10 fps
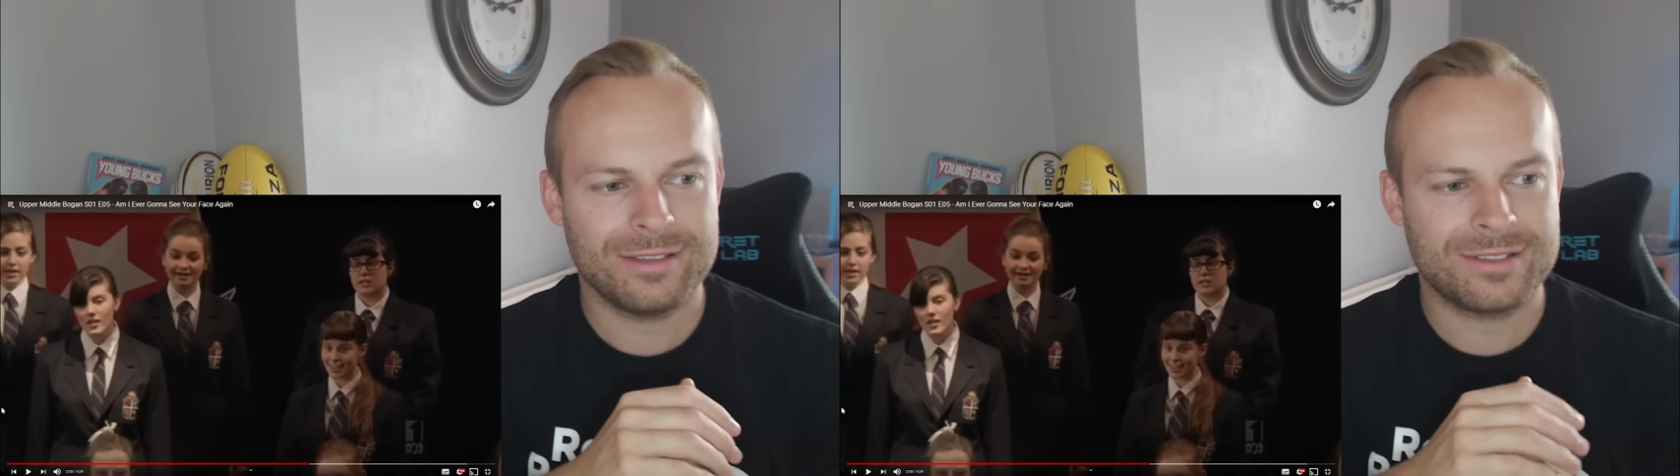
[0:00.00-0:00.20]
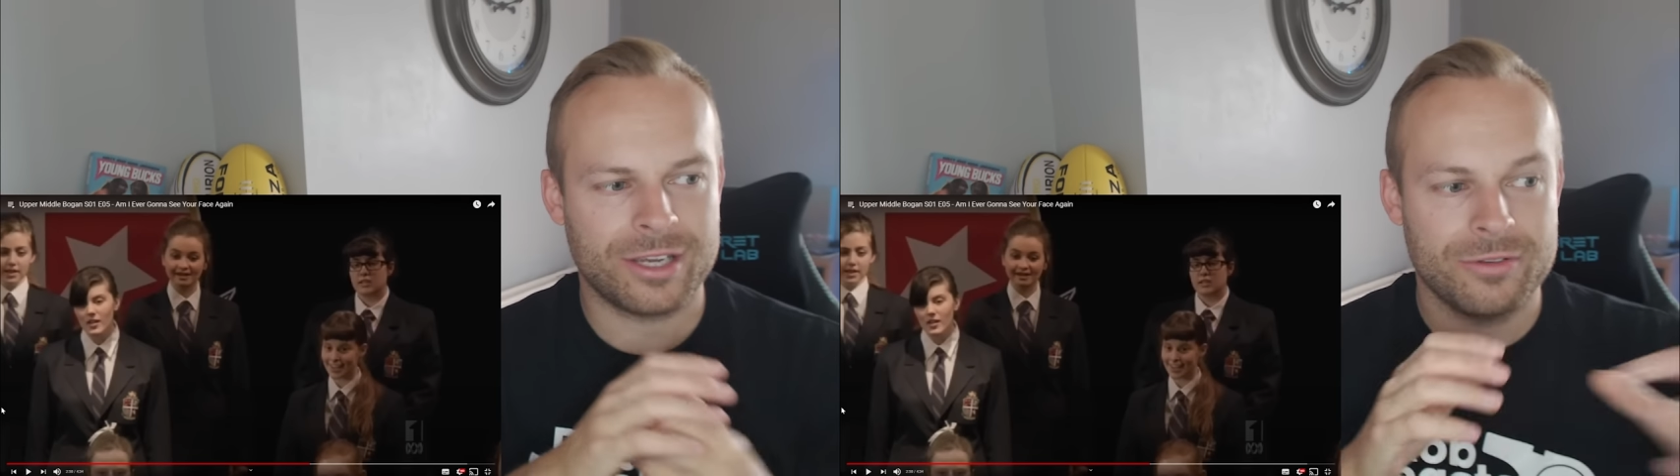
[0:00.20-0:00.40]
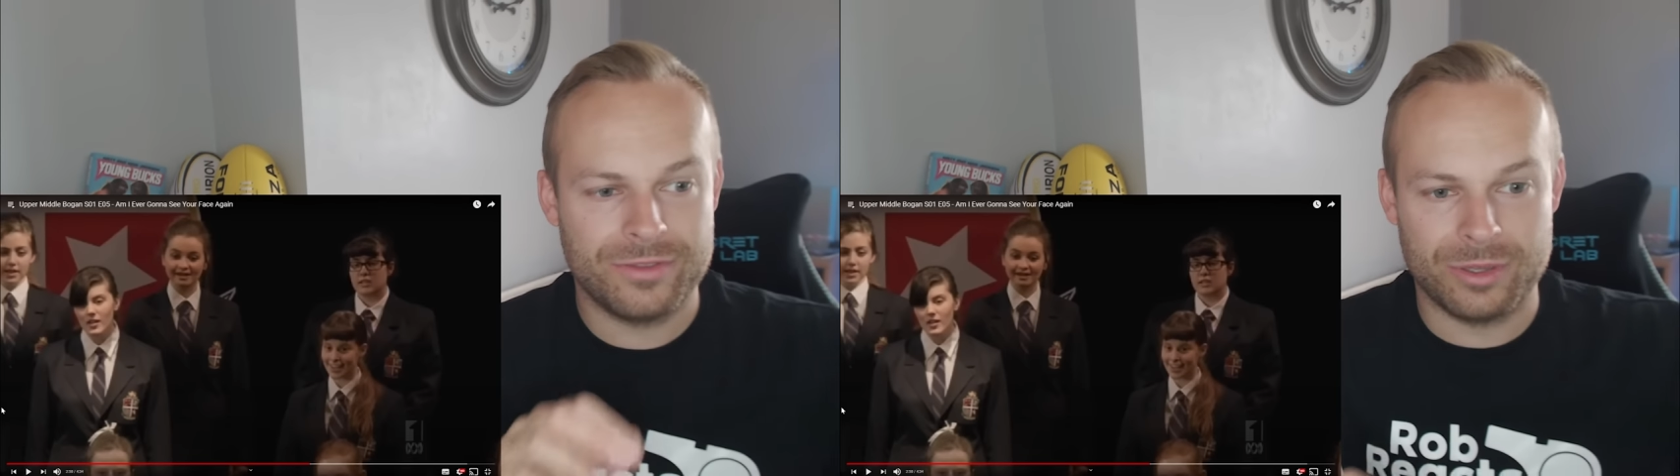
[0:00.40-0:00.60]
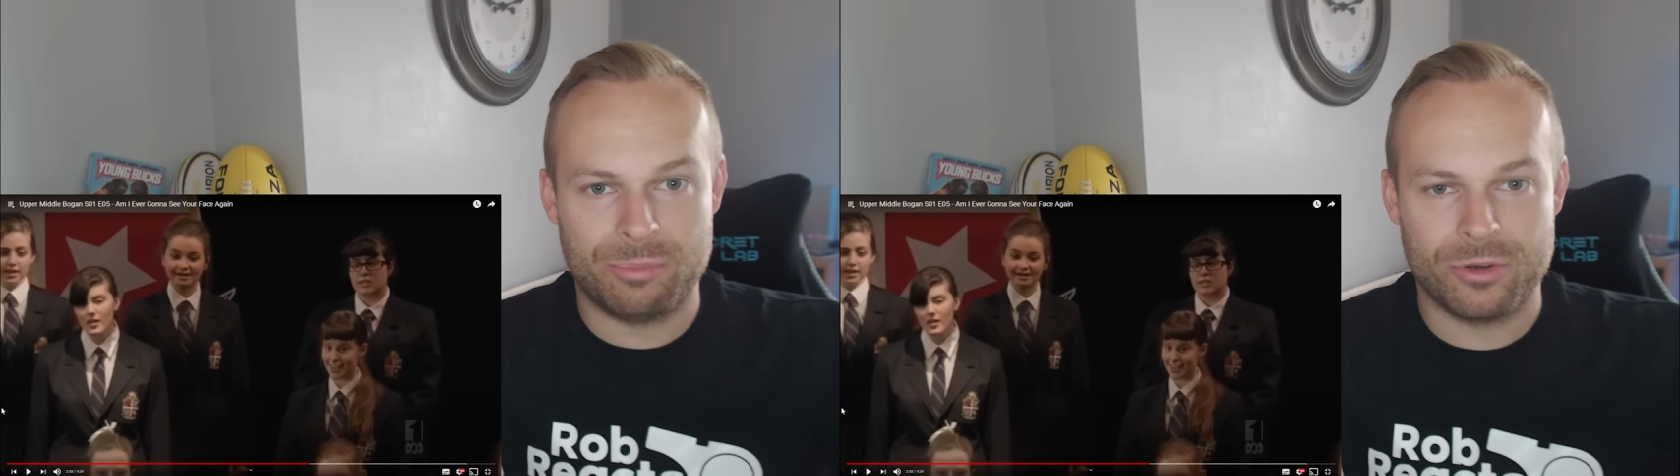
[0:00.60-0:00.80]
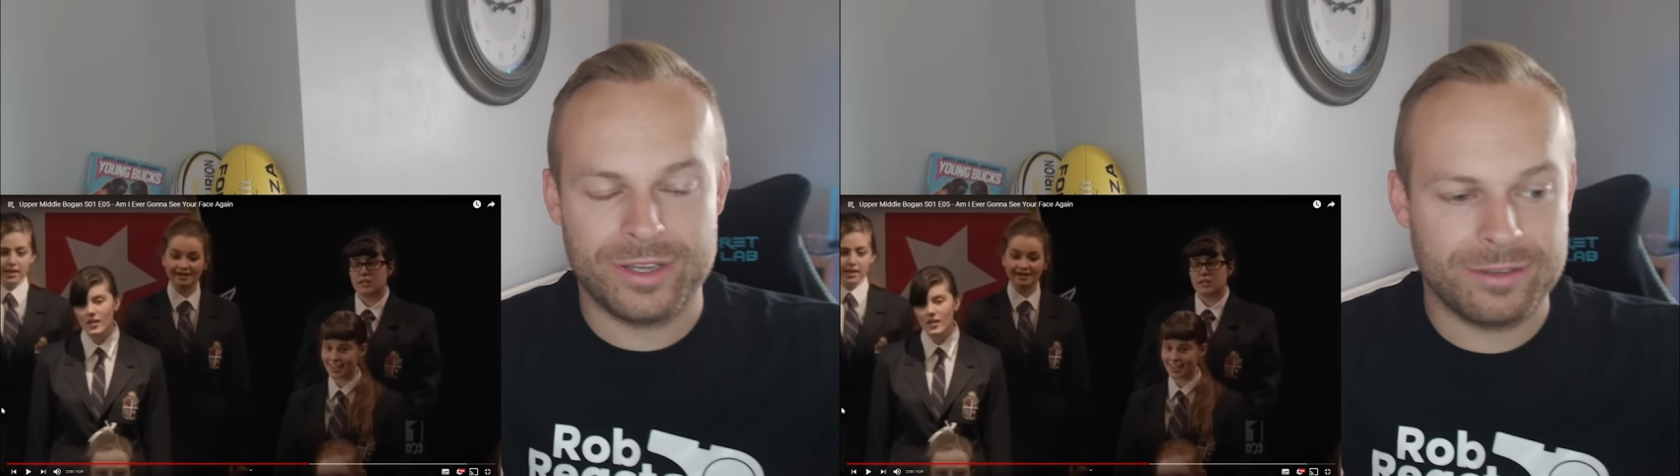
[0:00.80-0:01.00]
So the
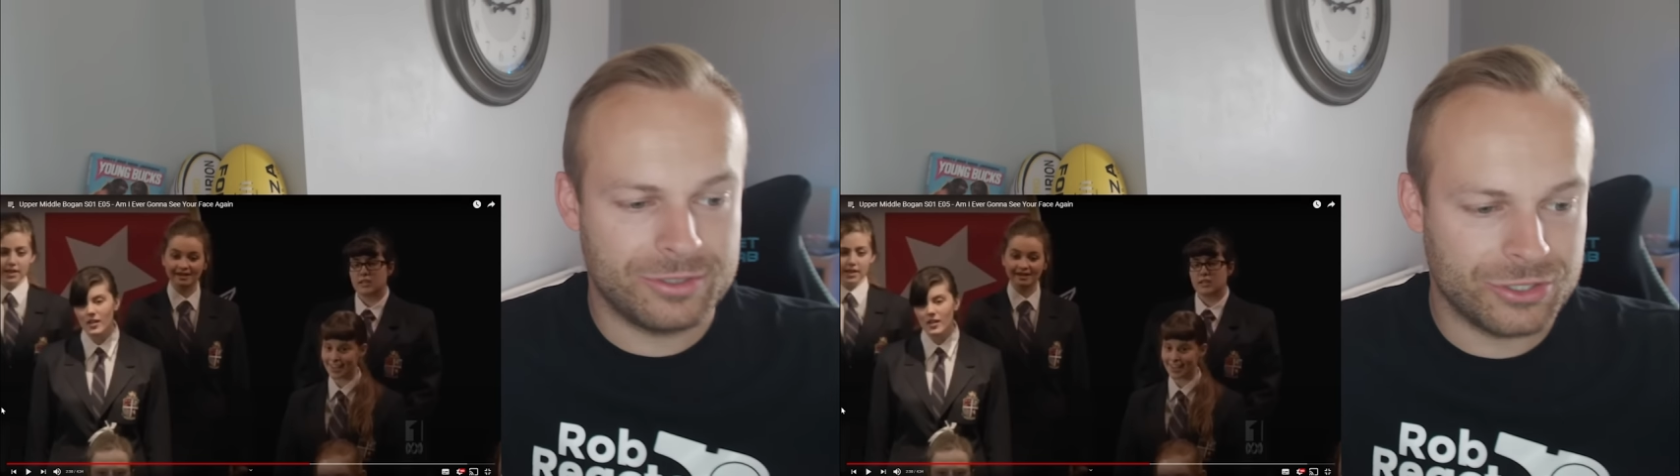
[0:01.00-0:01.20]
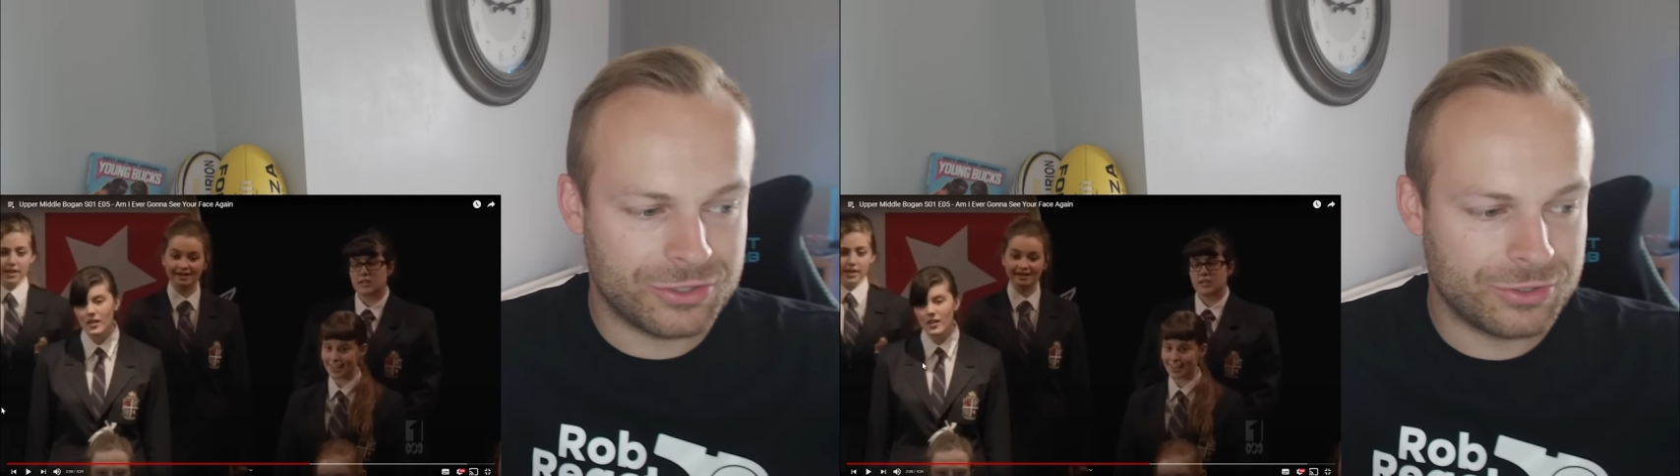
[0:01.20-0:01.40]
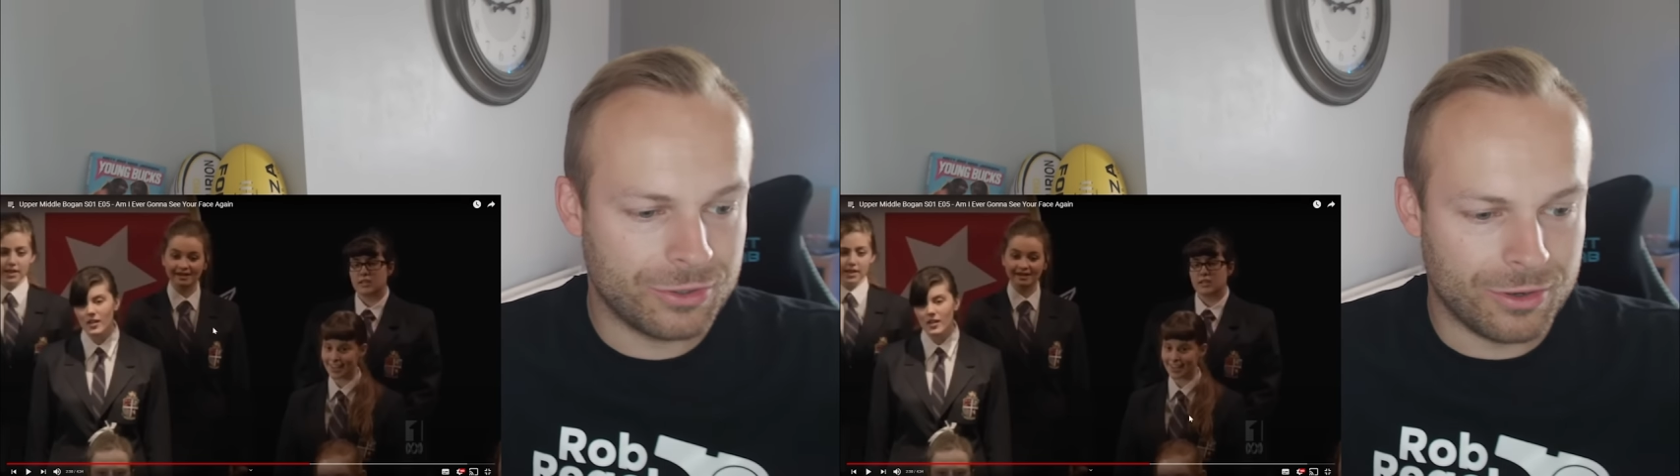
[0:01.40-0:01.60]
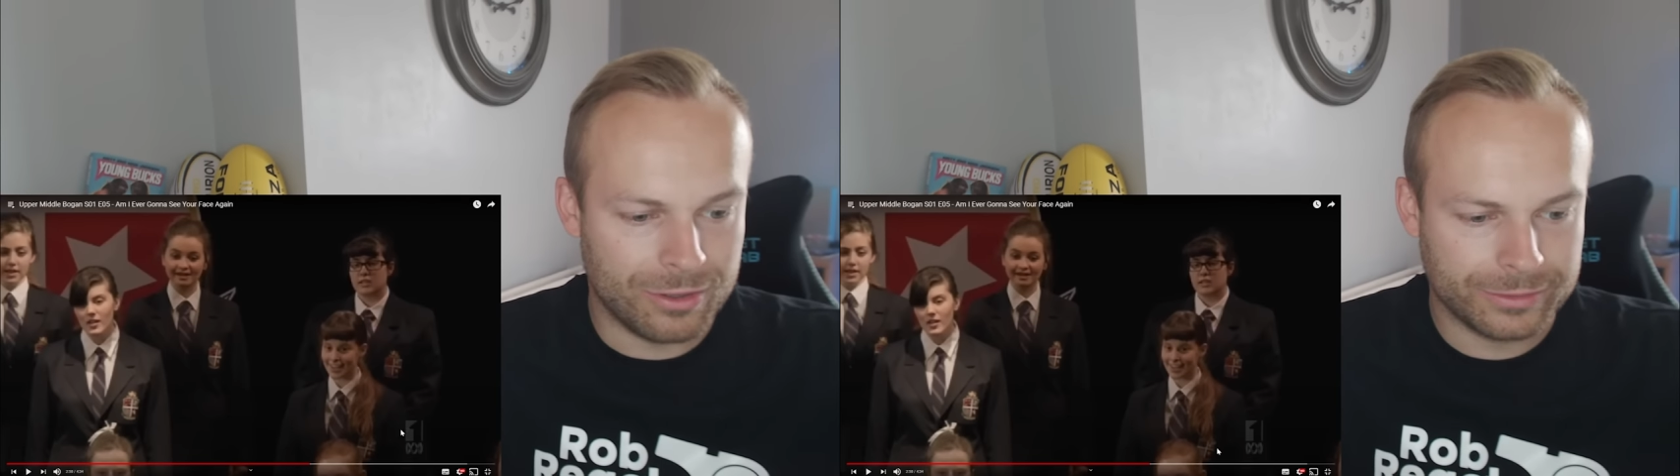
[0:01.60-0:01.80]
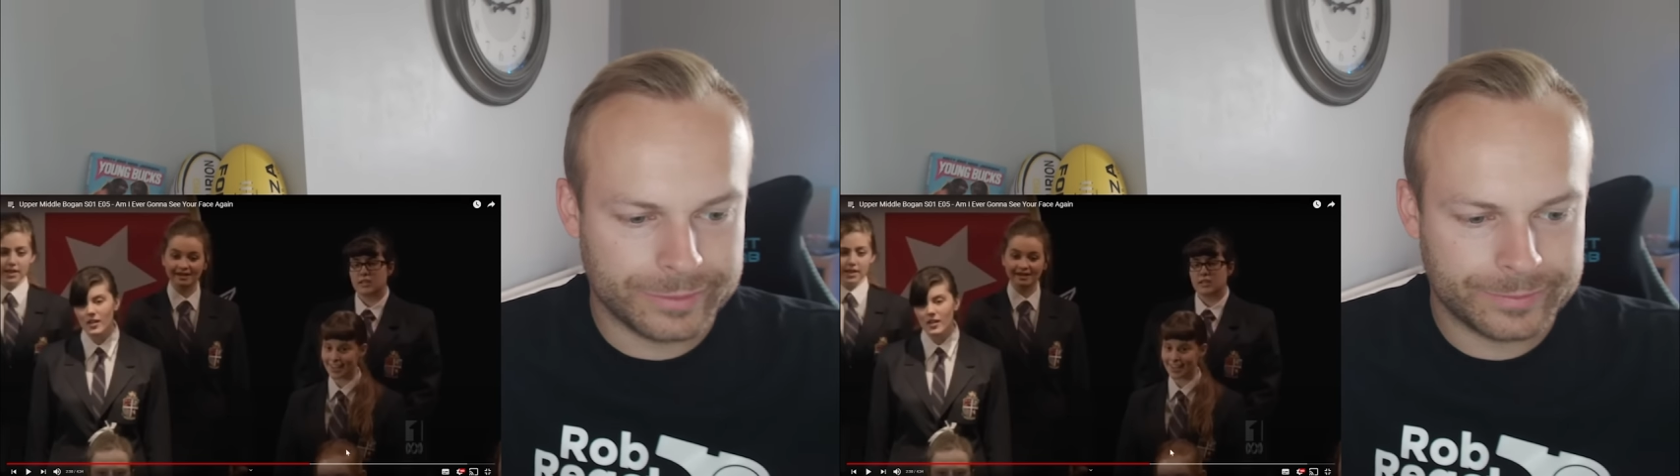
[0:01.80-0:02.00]
boy that we just saw.